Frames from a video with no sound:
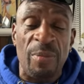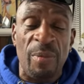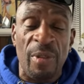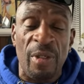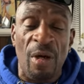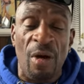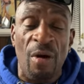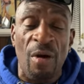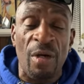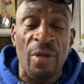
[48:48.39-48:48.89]
but
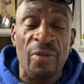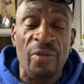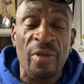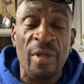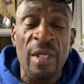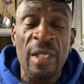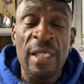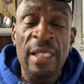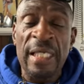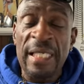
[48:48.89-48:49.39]
ours.
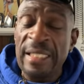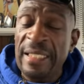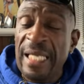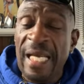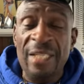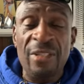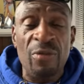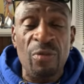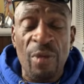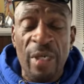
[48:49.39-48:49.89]
And
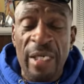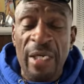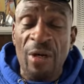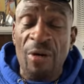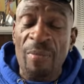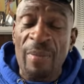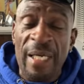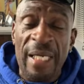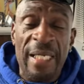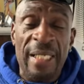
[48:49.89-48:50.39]
that's
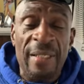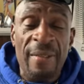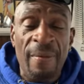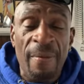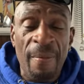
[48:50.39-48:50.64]
real, man.